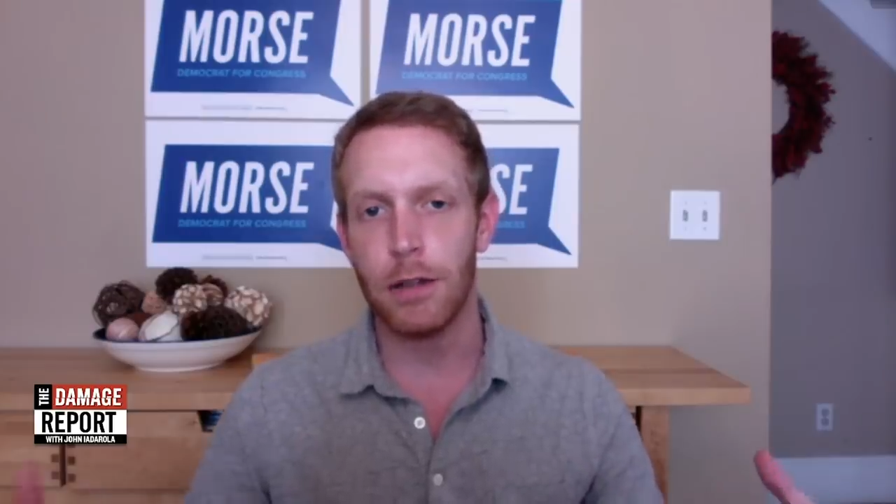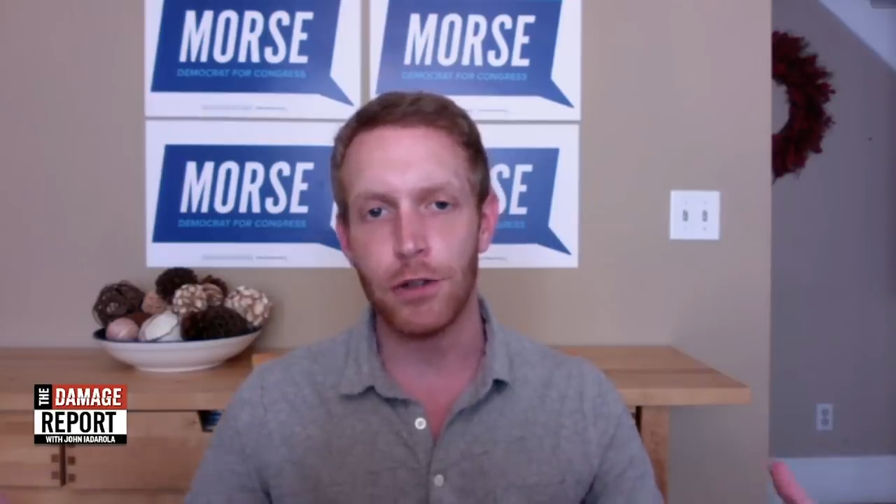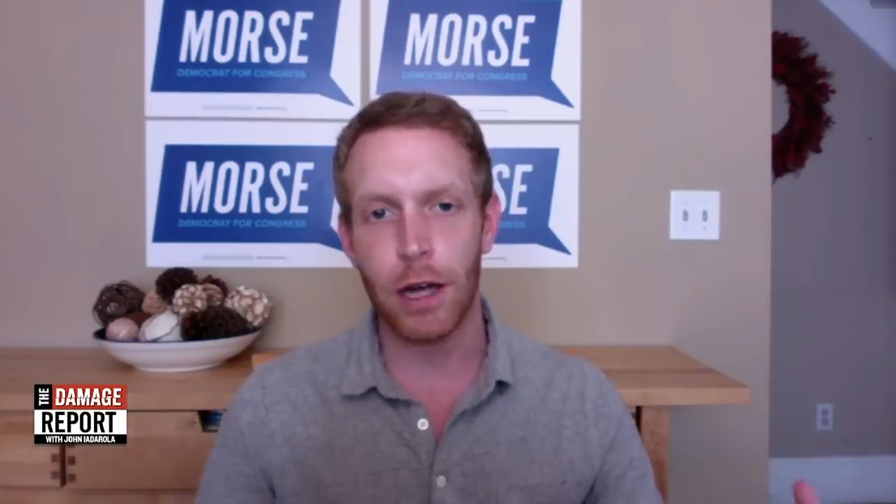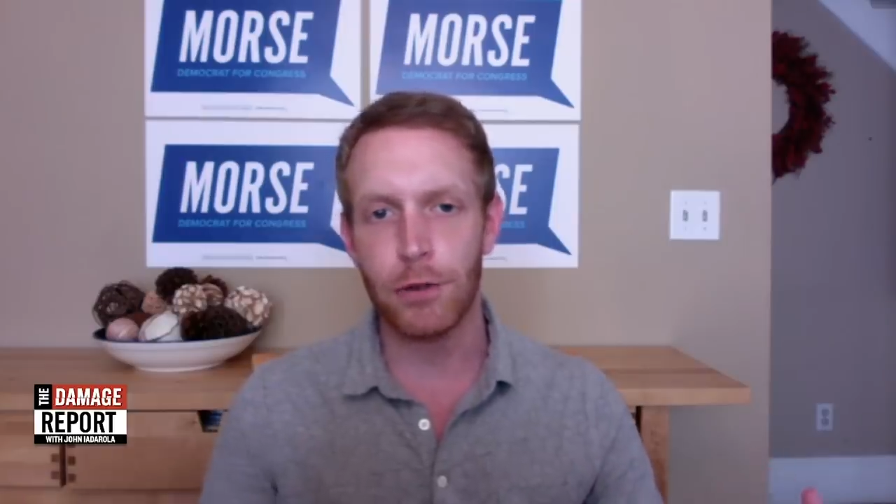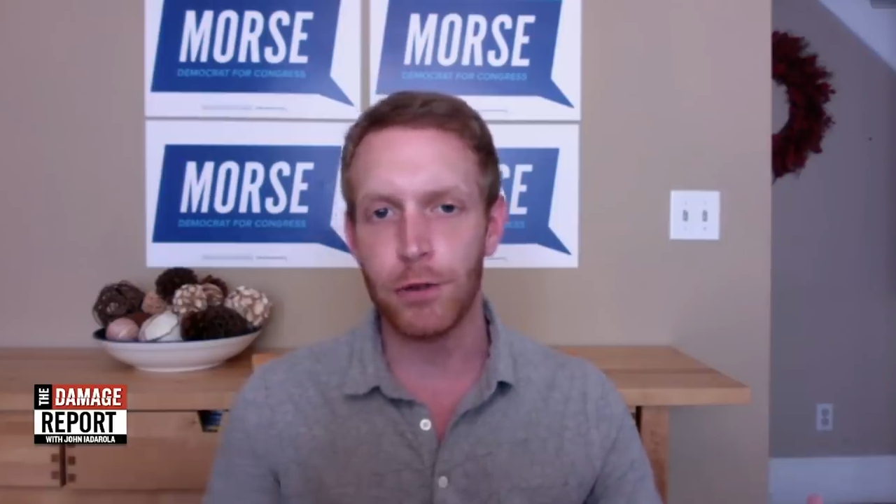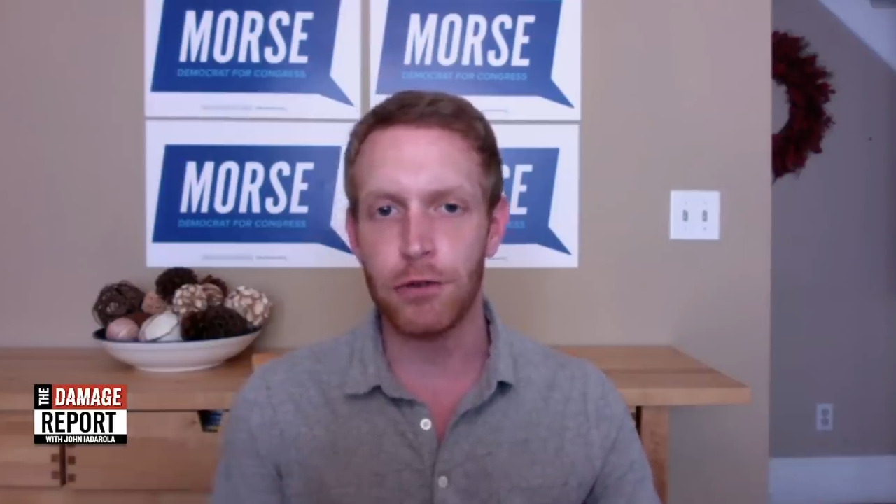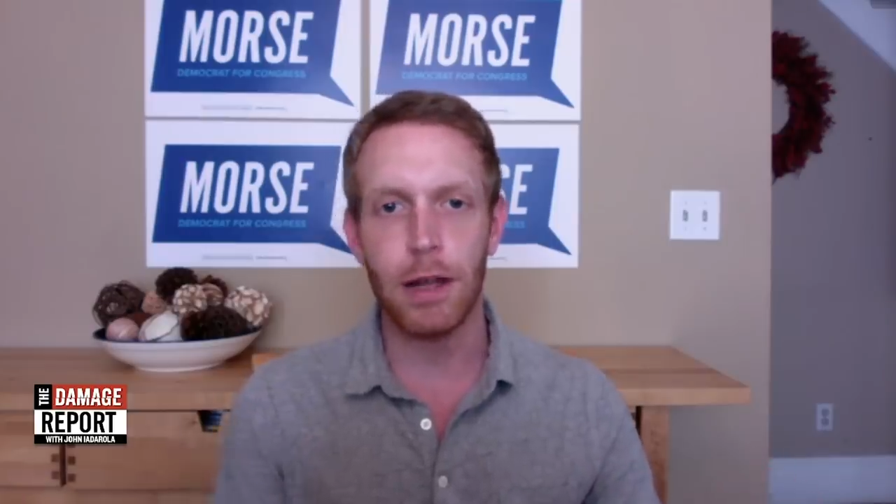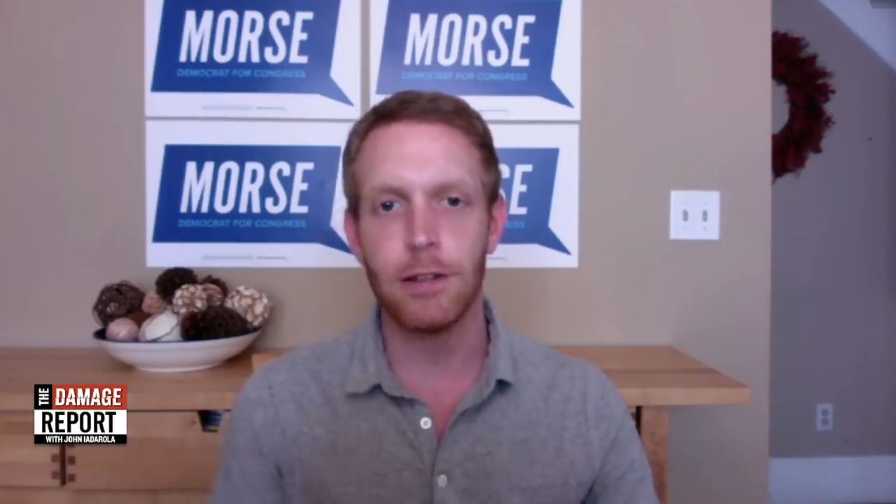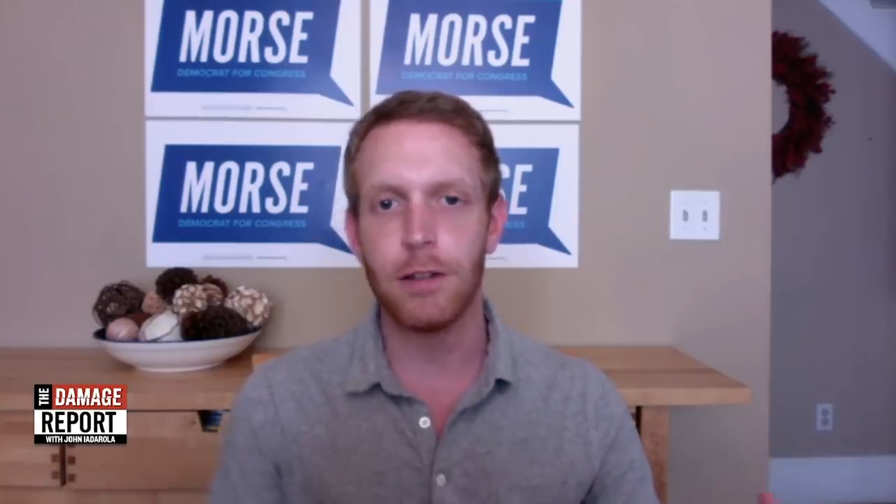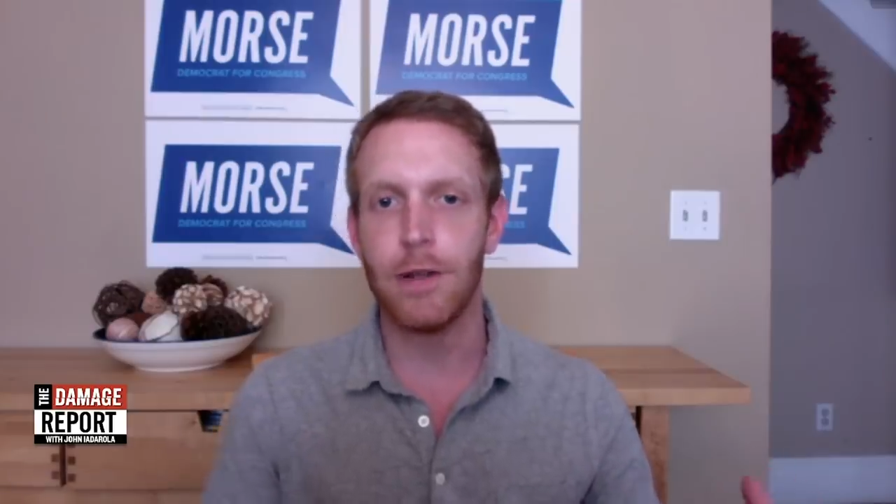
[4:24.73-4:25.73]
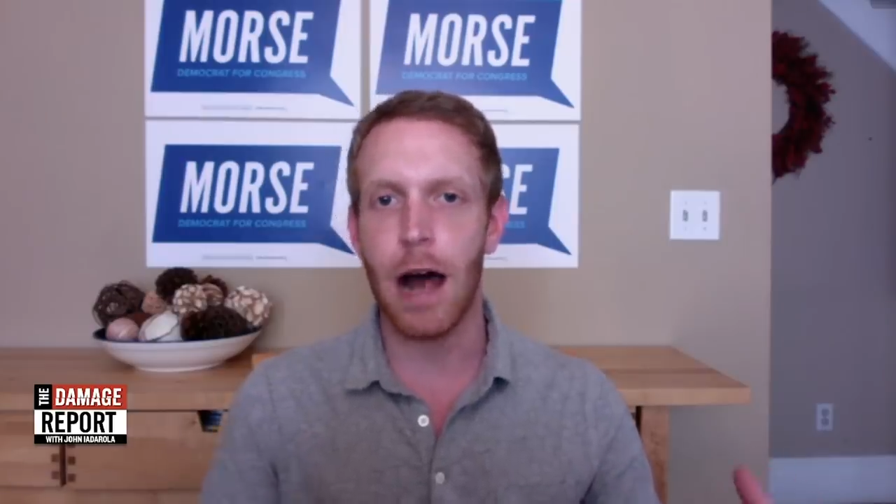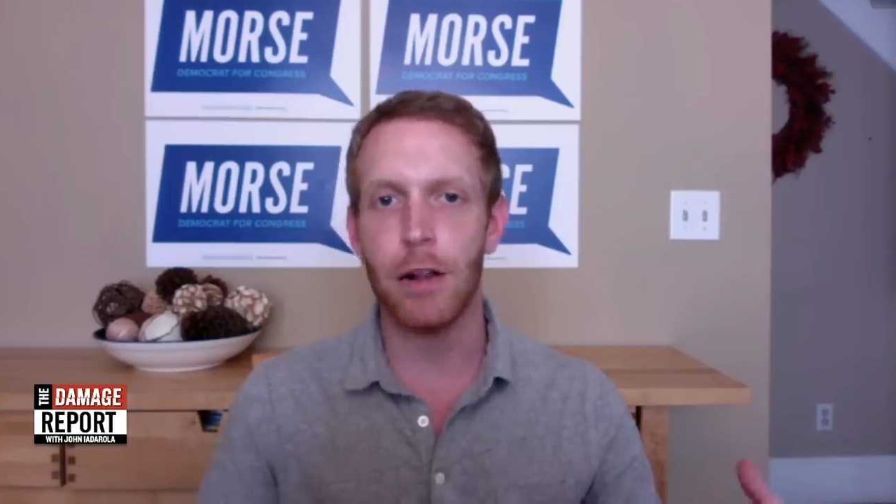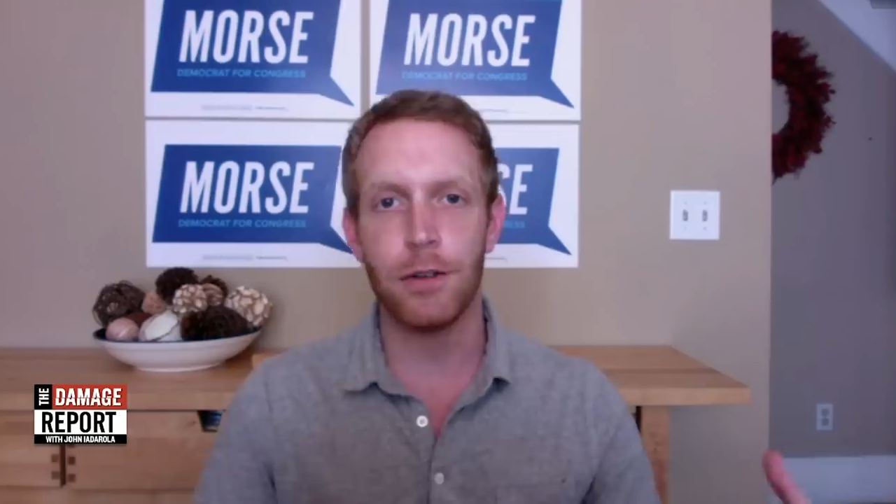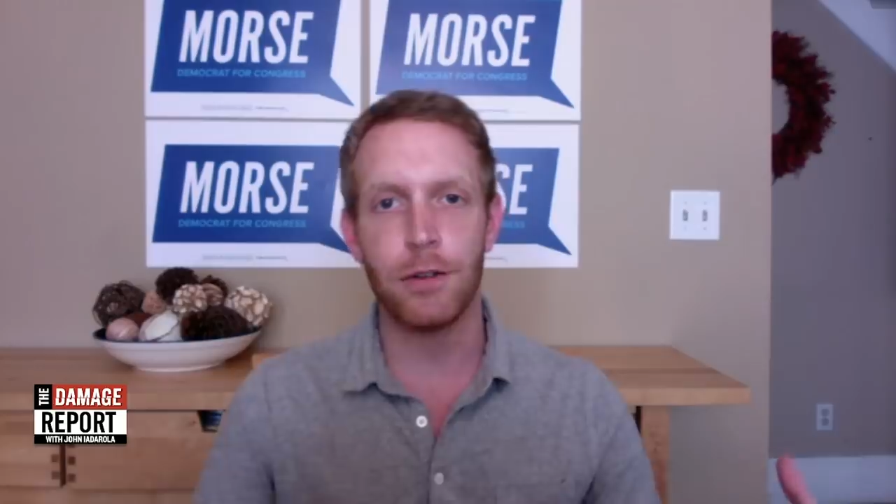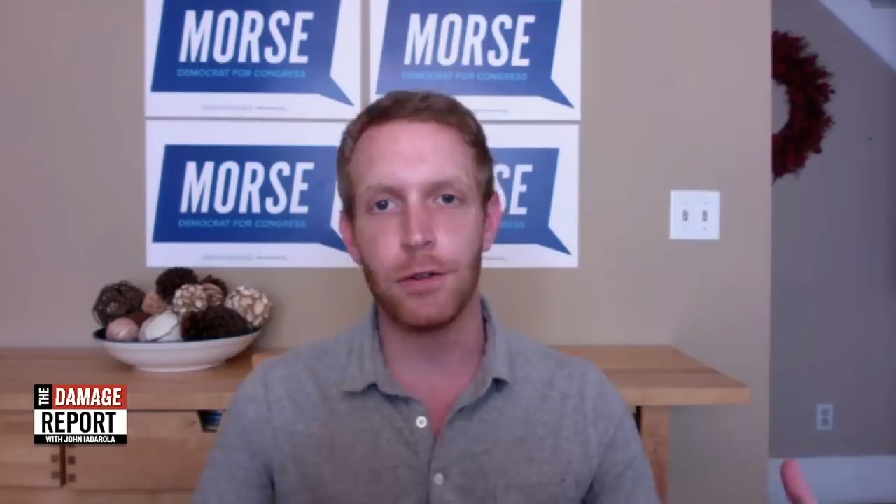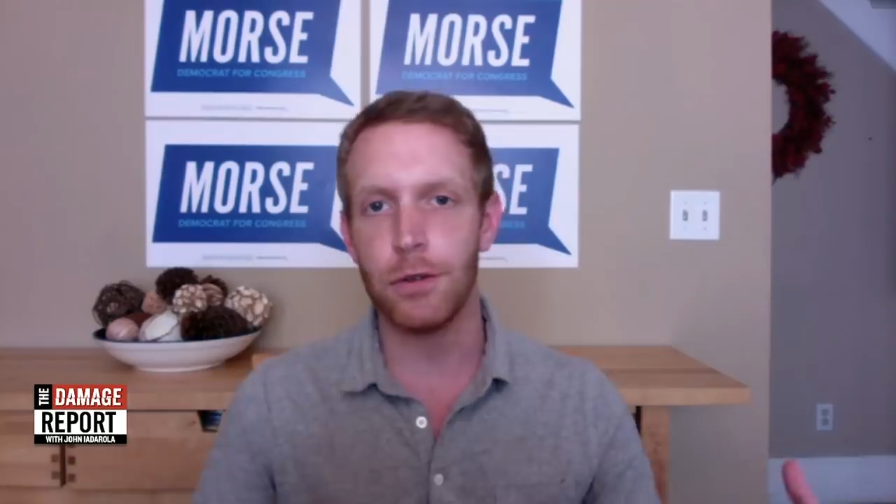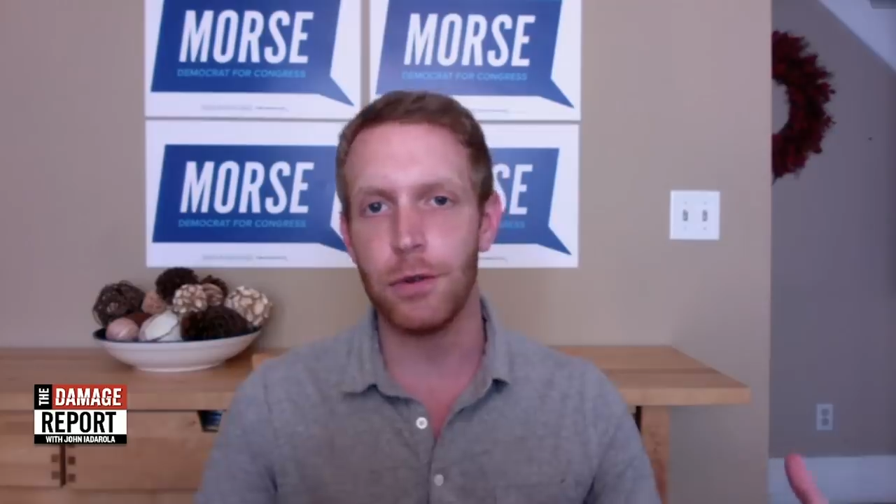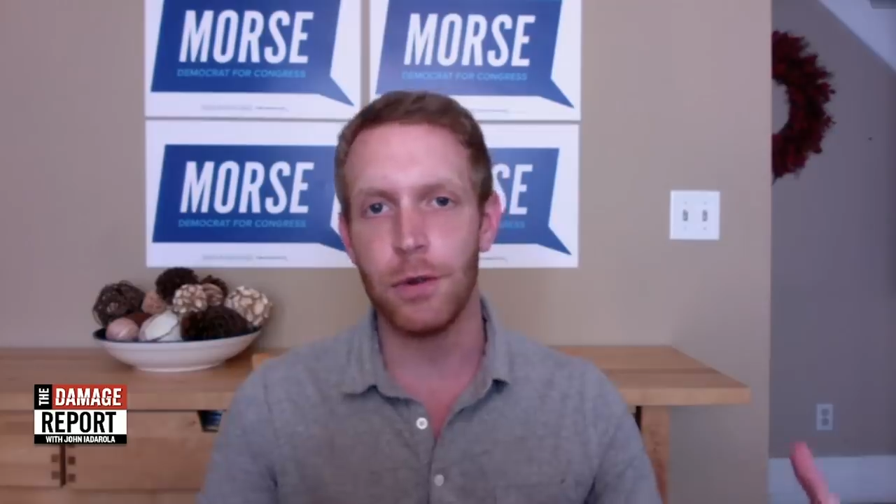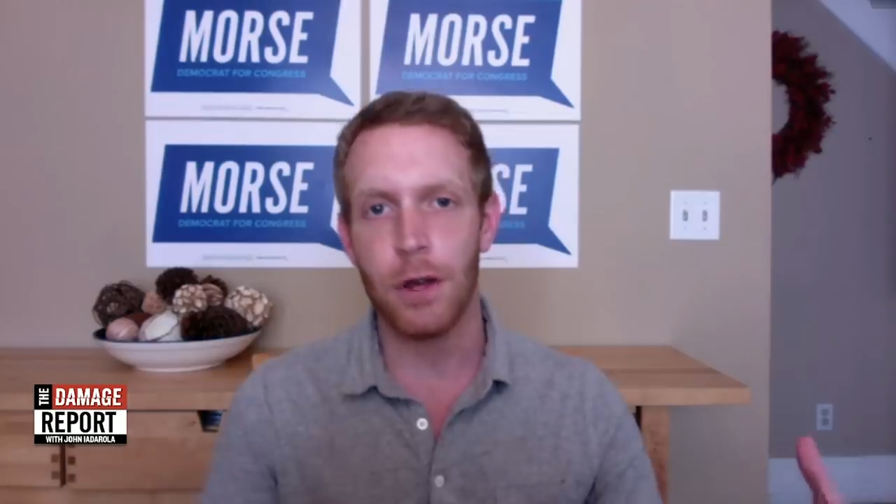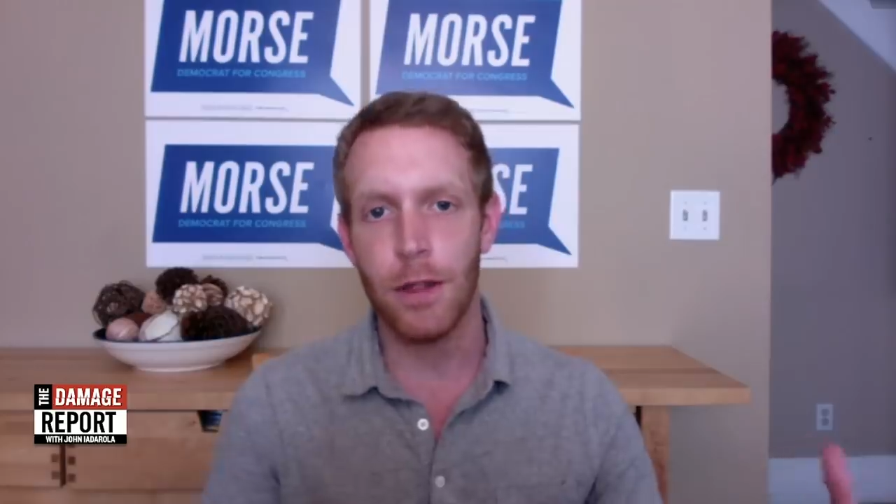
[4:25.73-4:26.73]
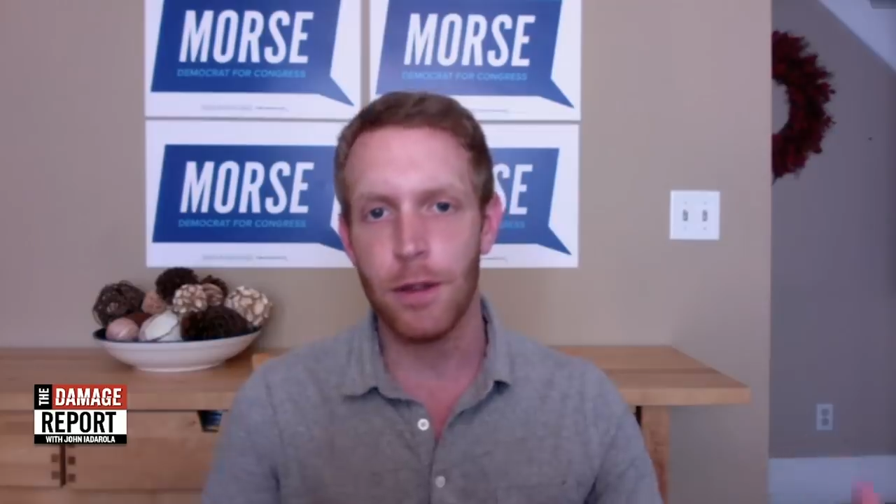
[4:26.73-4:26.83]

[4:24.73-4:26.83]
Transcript: to transfer trillions of dollars to